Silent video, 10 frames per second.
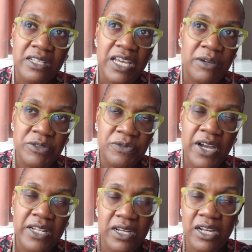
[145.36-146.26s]
that was
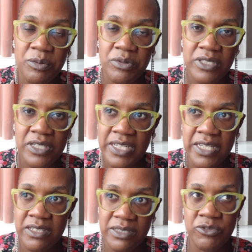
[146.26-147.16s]
fine, and the cup was clean
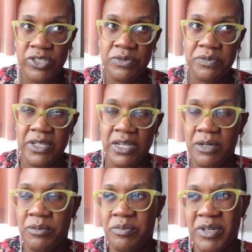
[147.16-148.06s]
because I'm drinking from the
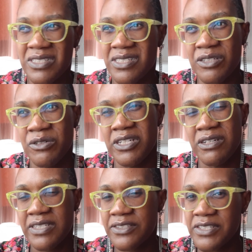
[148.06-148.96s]
cup. But still, you know,
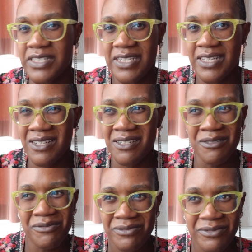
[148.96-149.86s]
attention to
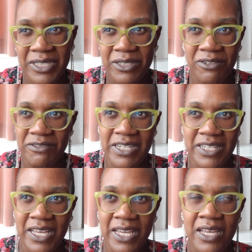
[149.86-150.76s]
detail, not really
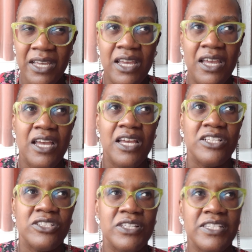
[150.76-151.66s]
there.
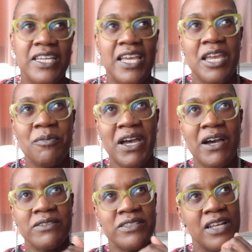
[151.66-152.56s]
So the tea came
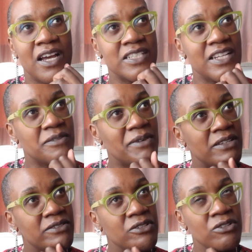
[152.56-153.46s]
out. I didn't have to
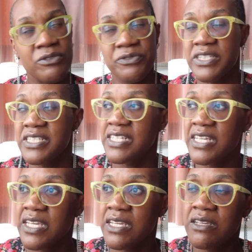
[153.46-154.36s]
wait too long for the
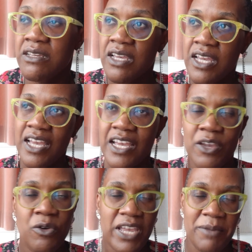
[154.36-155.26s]
tea. It
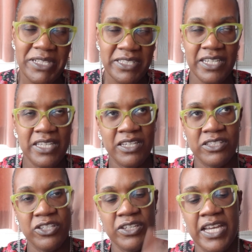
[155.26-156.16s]
all came out together.
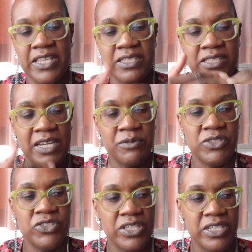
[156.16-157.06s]
So you had the
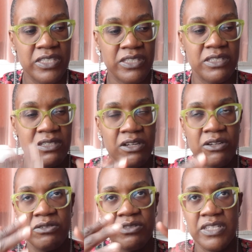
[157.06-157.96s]
sandwiches, the
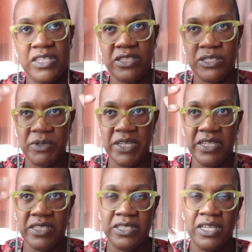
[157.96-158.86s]
scones, and then the
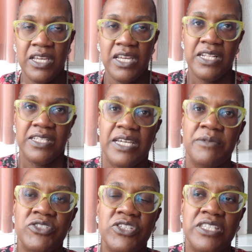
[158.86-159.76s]
sweets. The
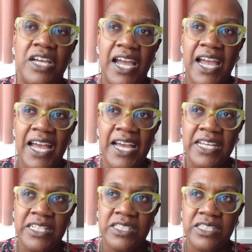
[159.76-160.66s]
sandwiches I
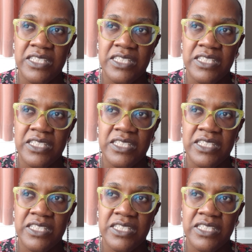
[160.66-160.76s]
had,